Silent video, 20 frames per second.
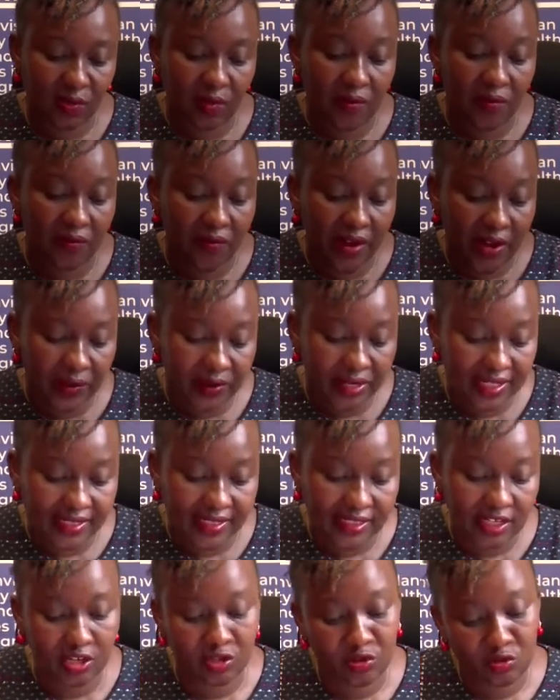of
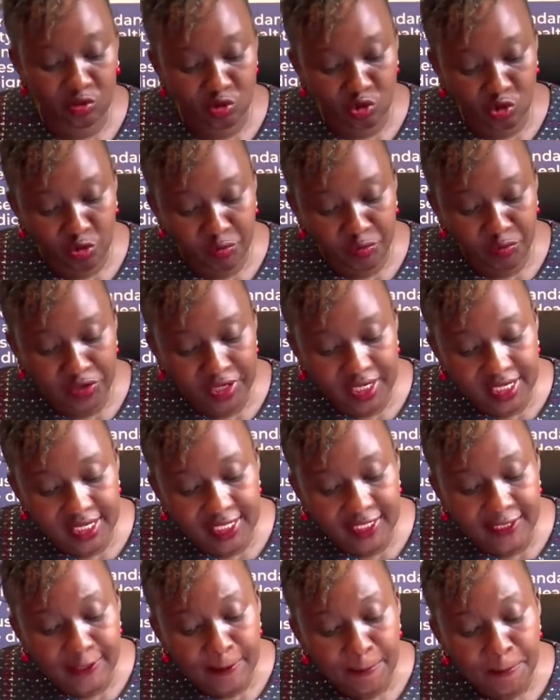violence in those
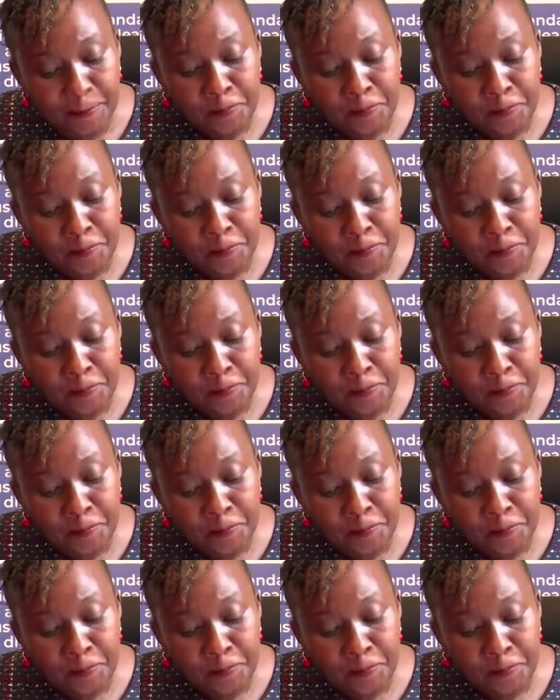communities.